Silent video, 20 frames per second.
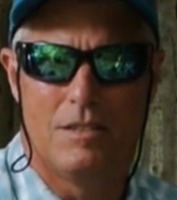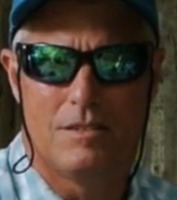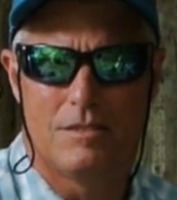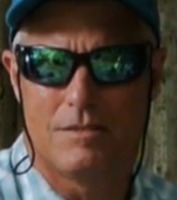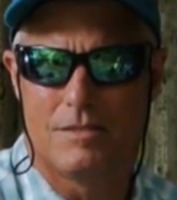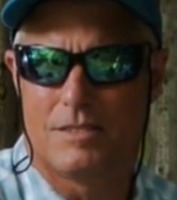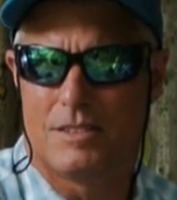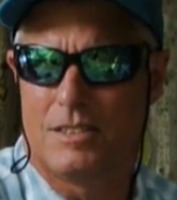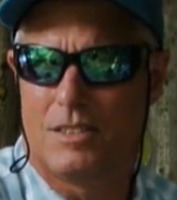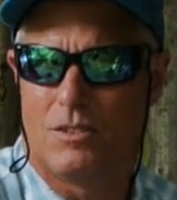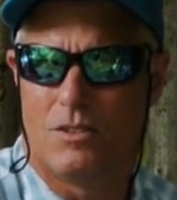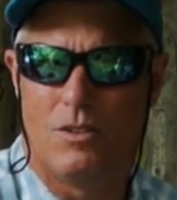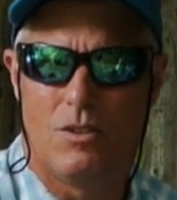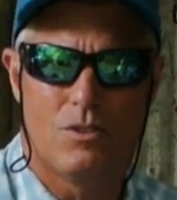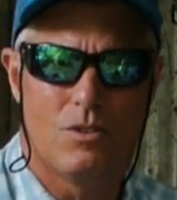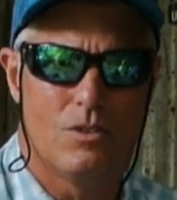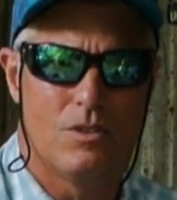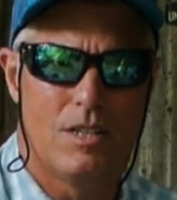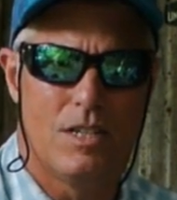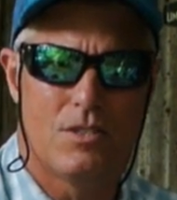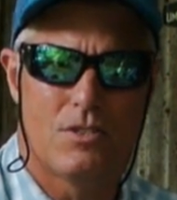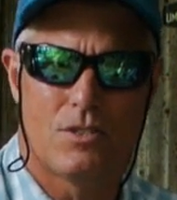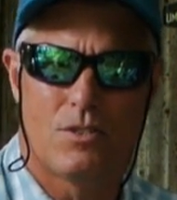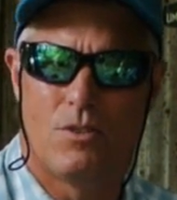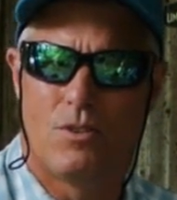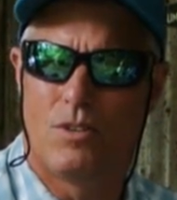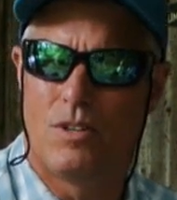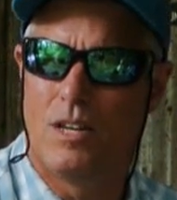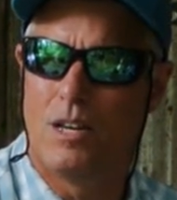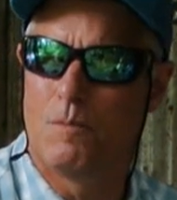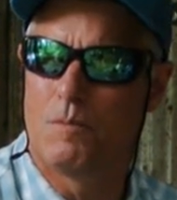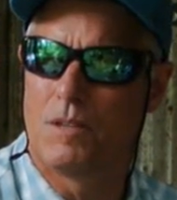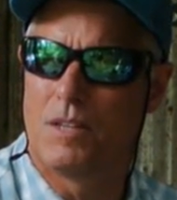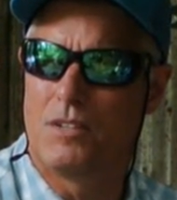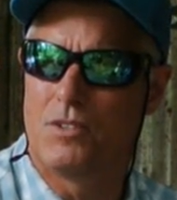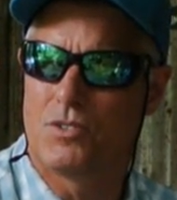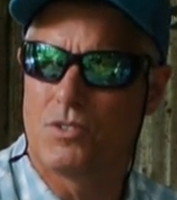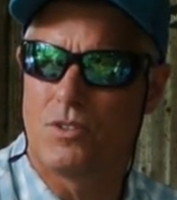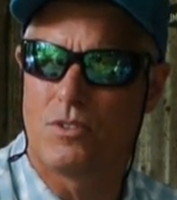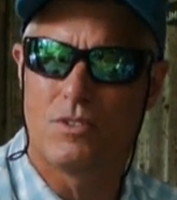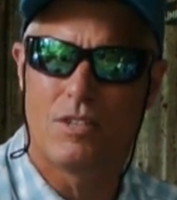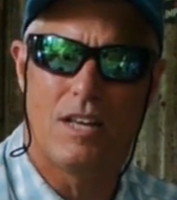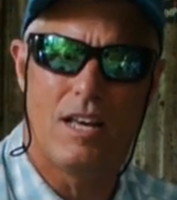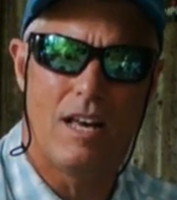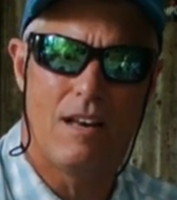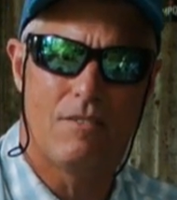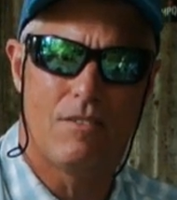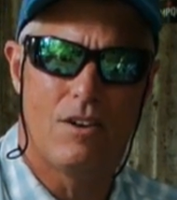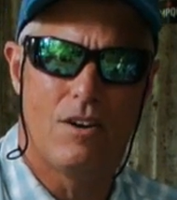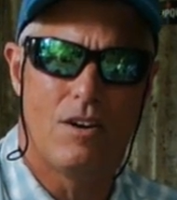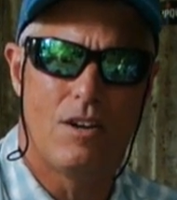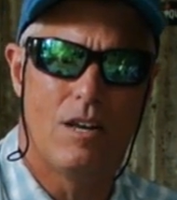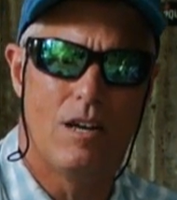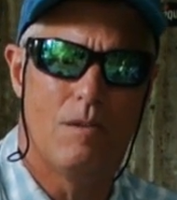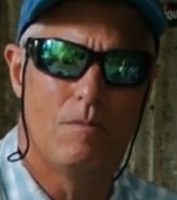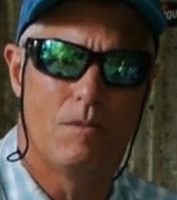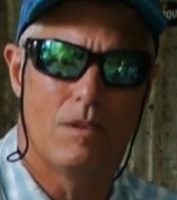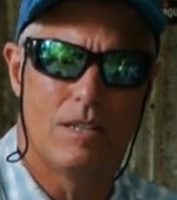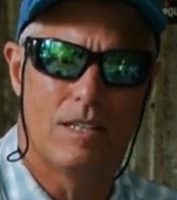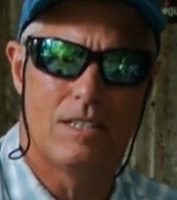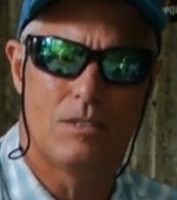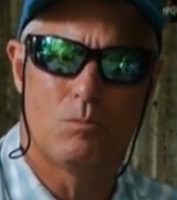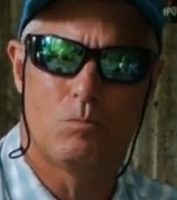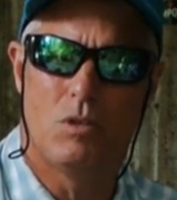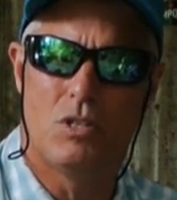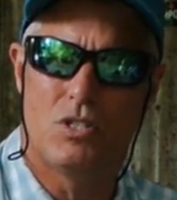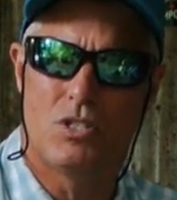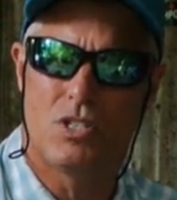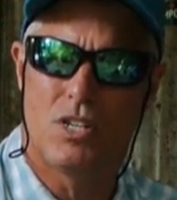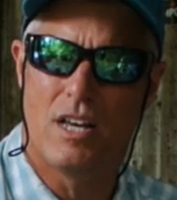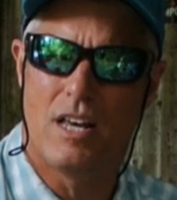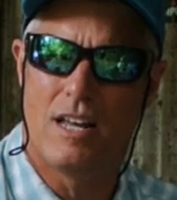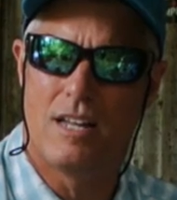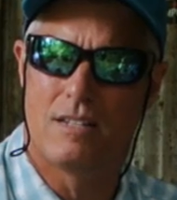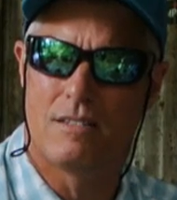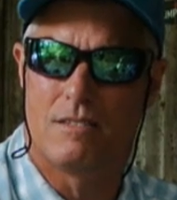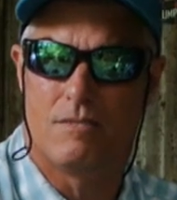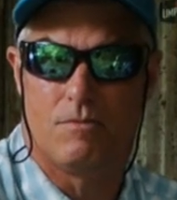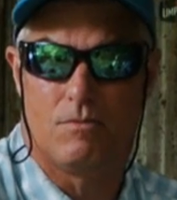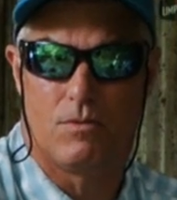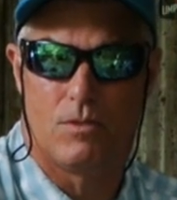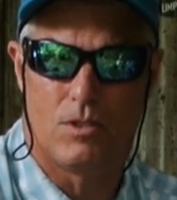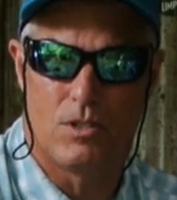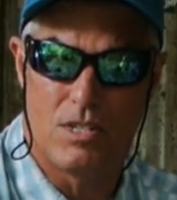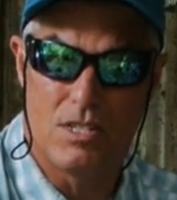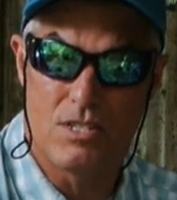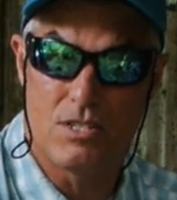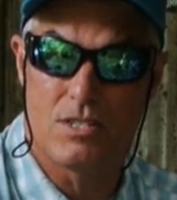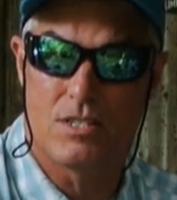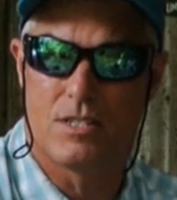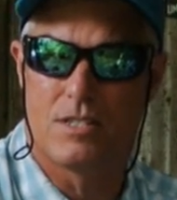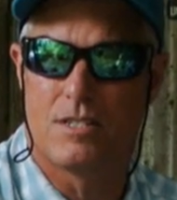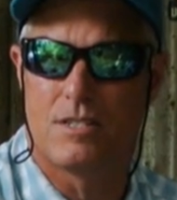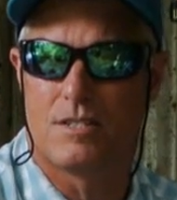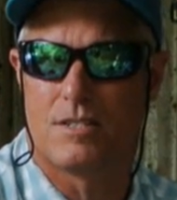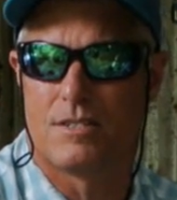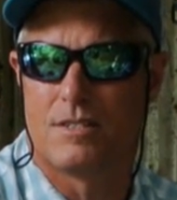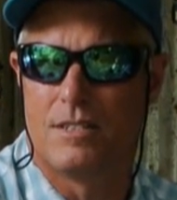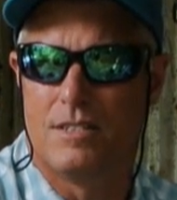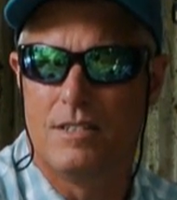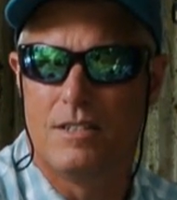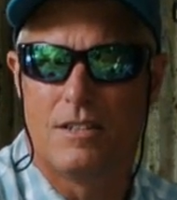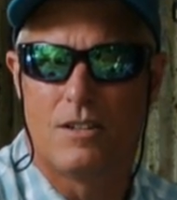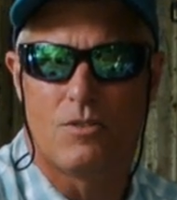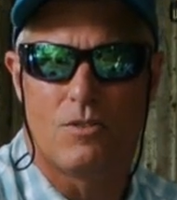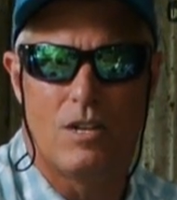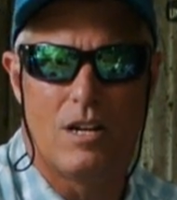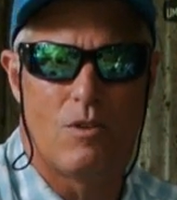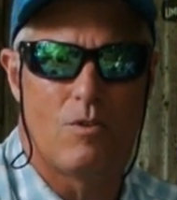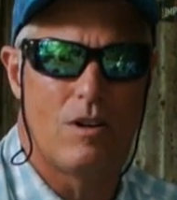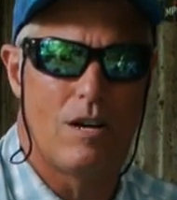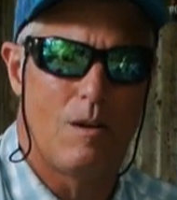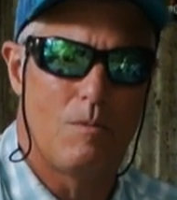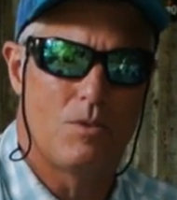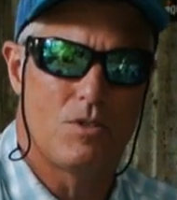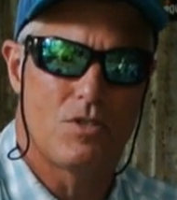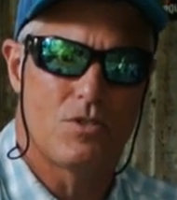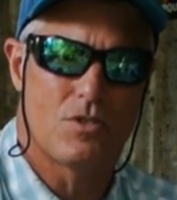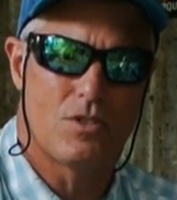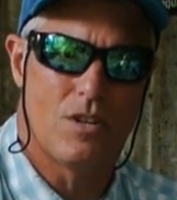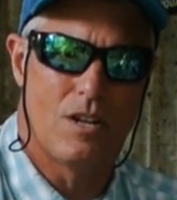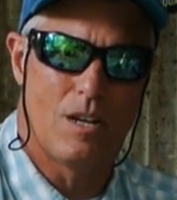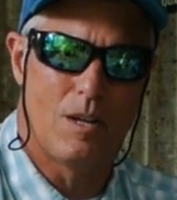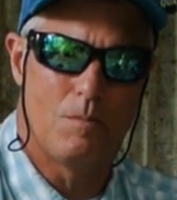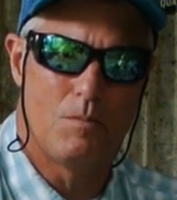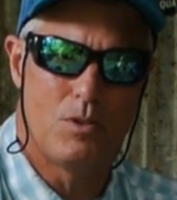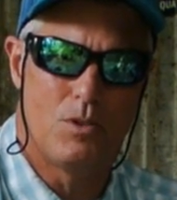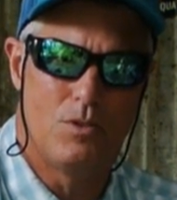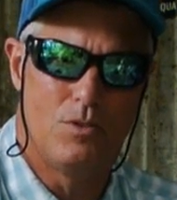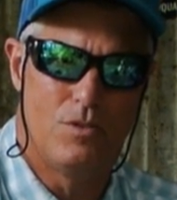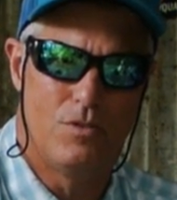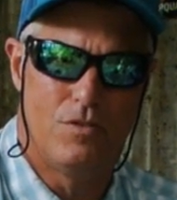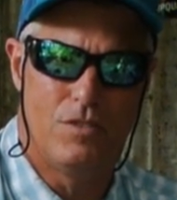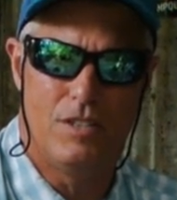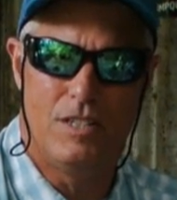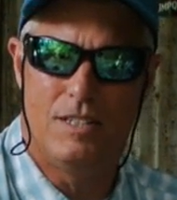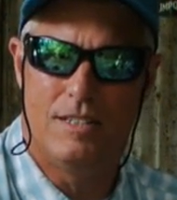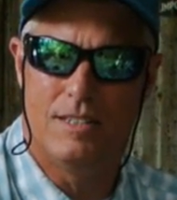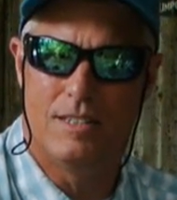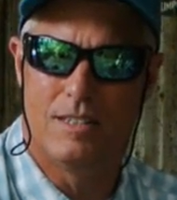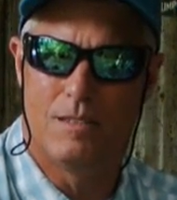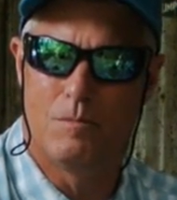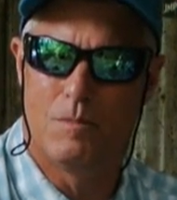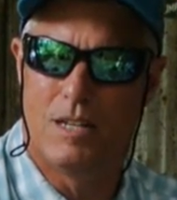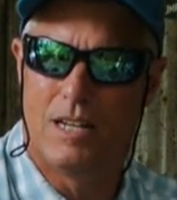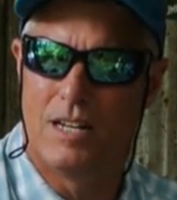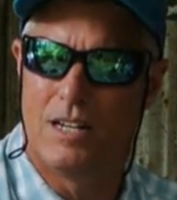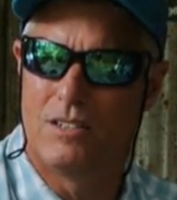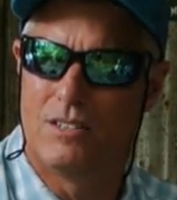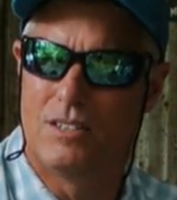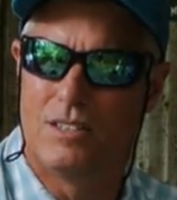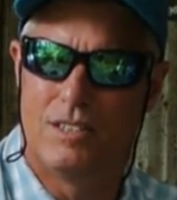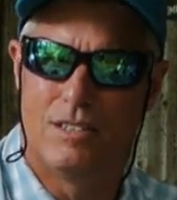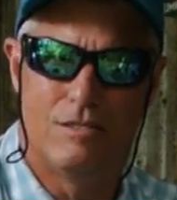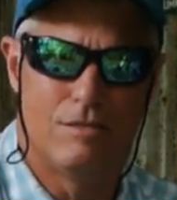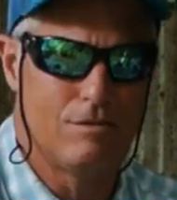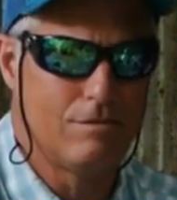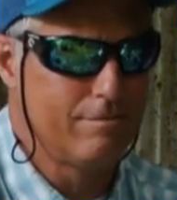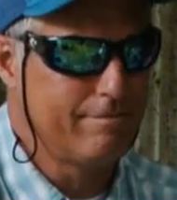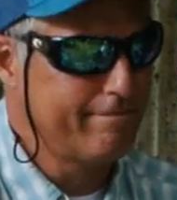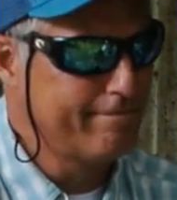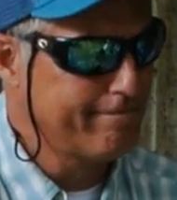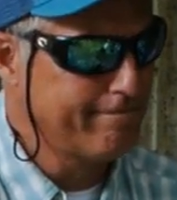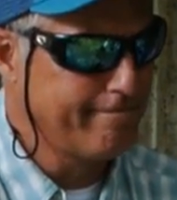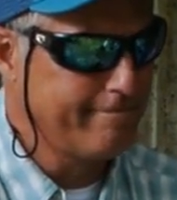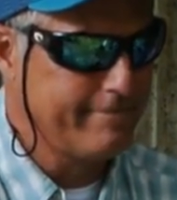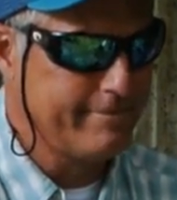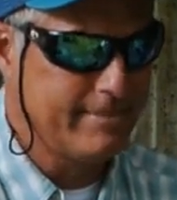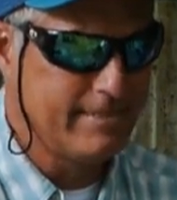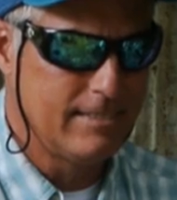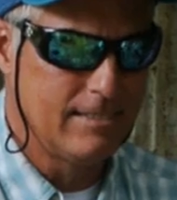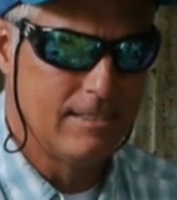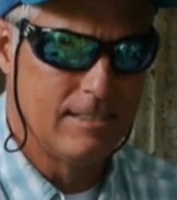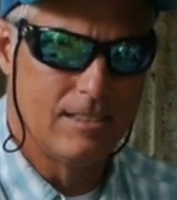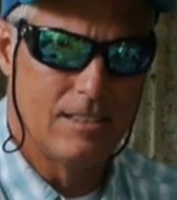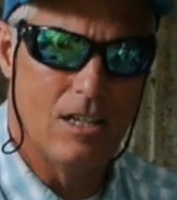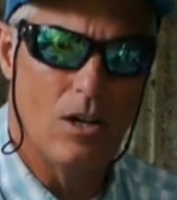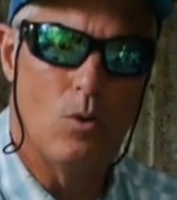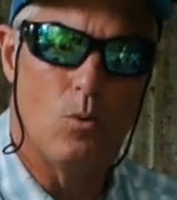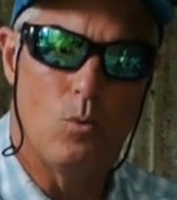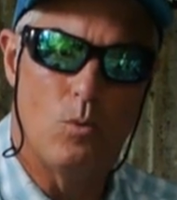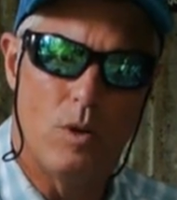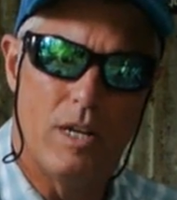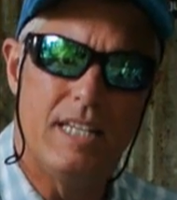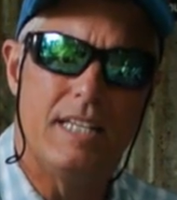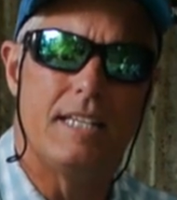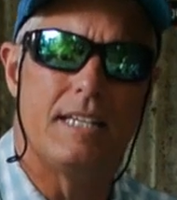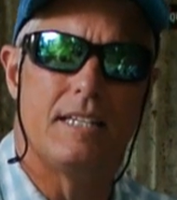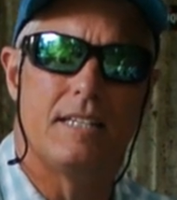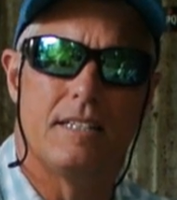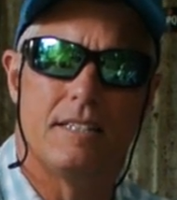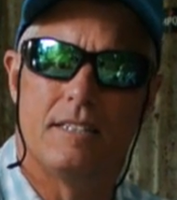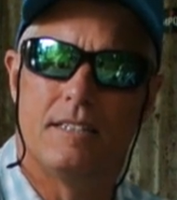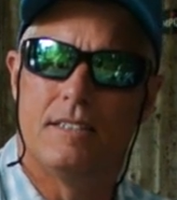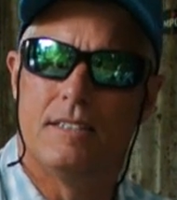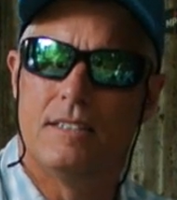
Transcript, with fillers: you know, local lakes going up, and they certainly have gone up as much as, for instance, Ray Roberts has gone up two feet in the matter of a week.